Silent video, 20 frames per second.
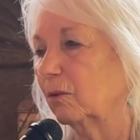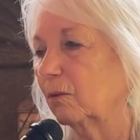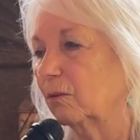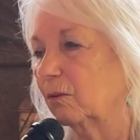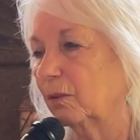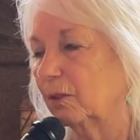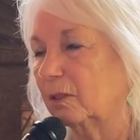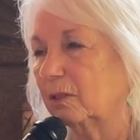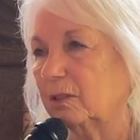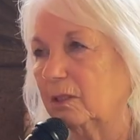
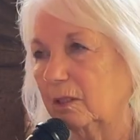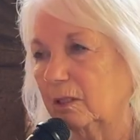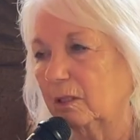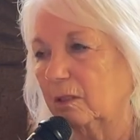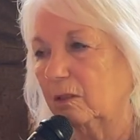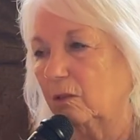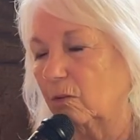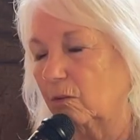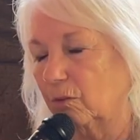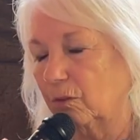
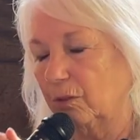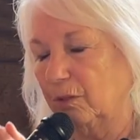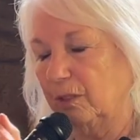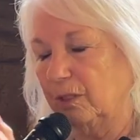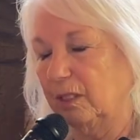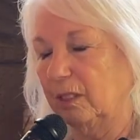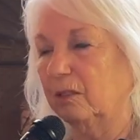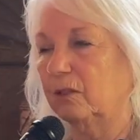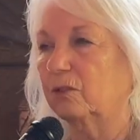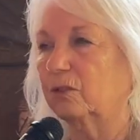
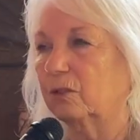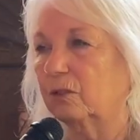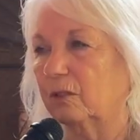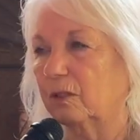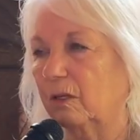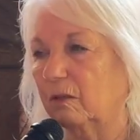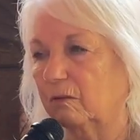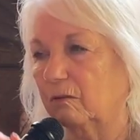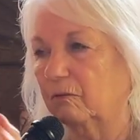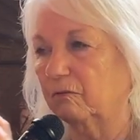orientation
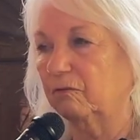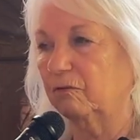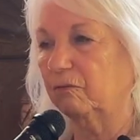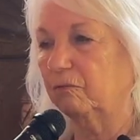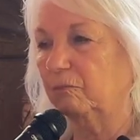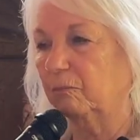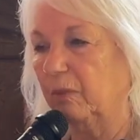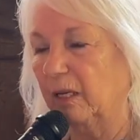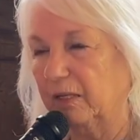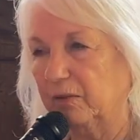of
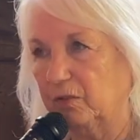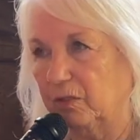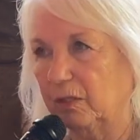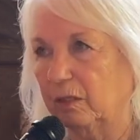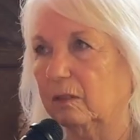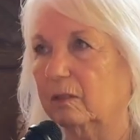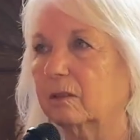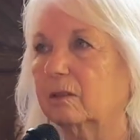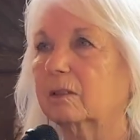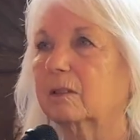
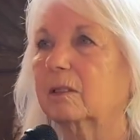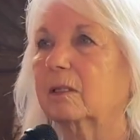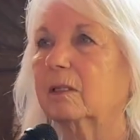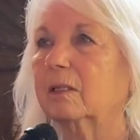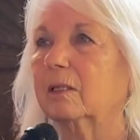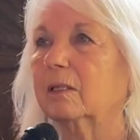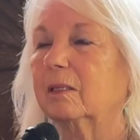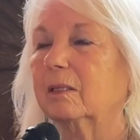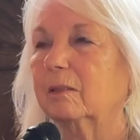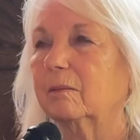blessing.
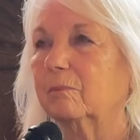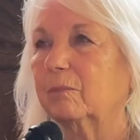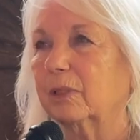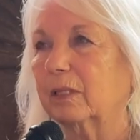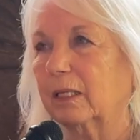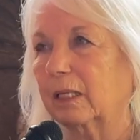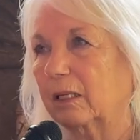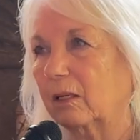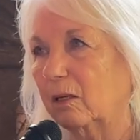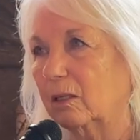
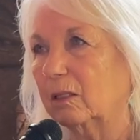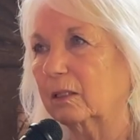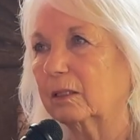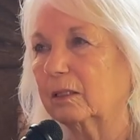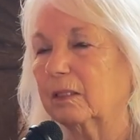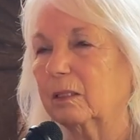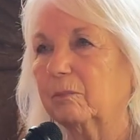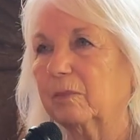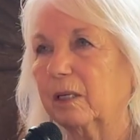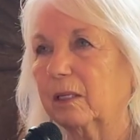But I call
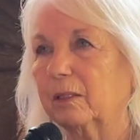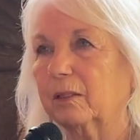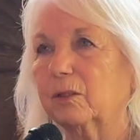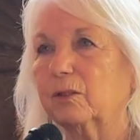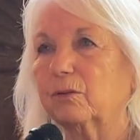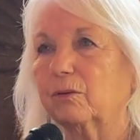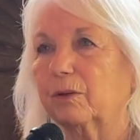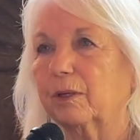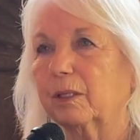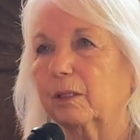it the
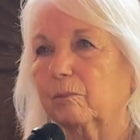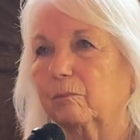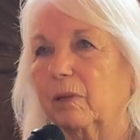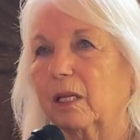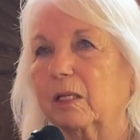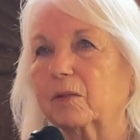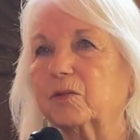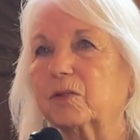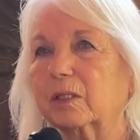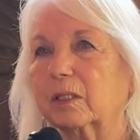Maitreya
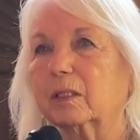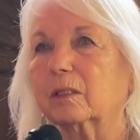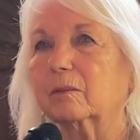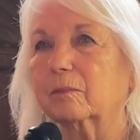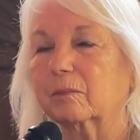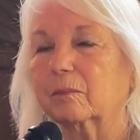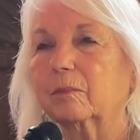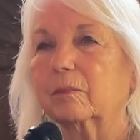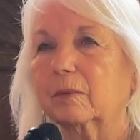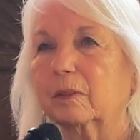blessing.
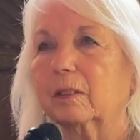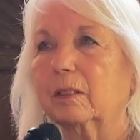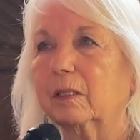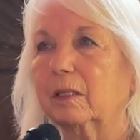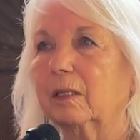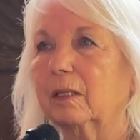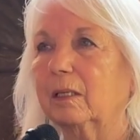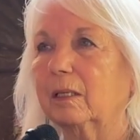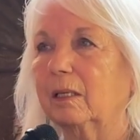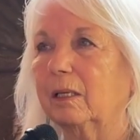
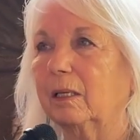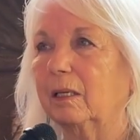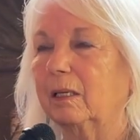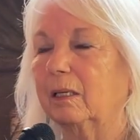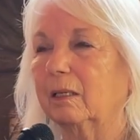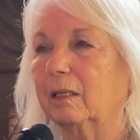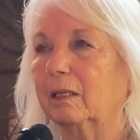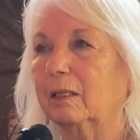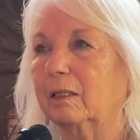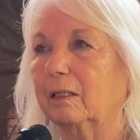
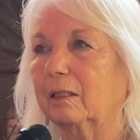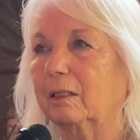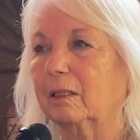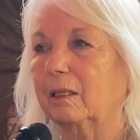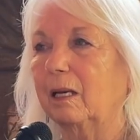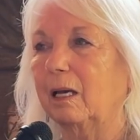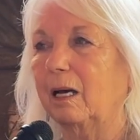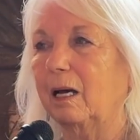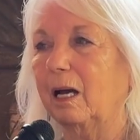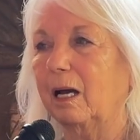
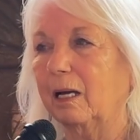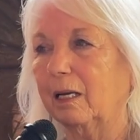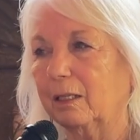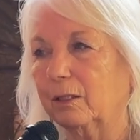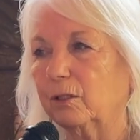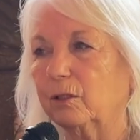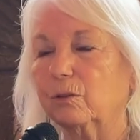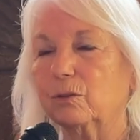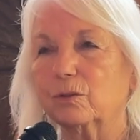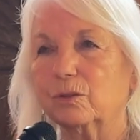And I
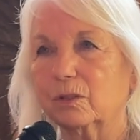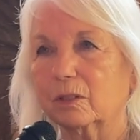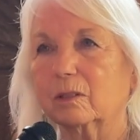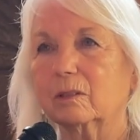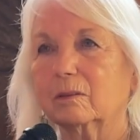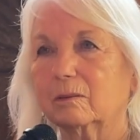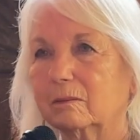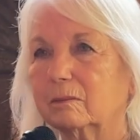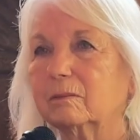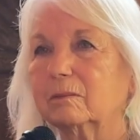use it